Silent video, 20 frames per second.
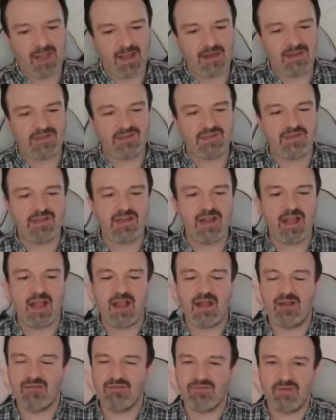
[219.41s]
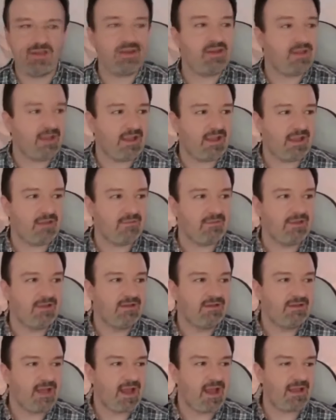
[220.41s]
That is not a fighting game.
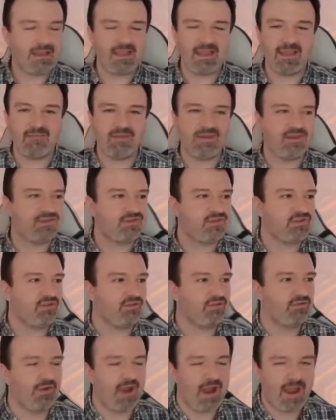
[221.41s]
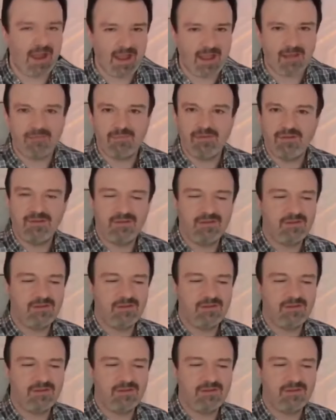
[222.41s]
That game is crap.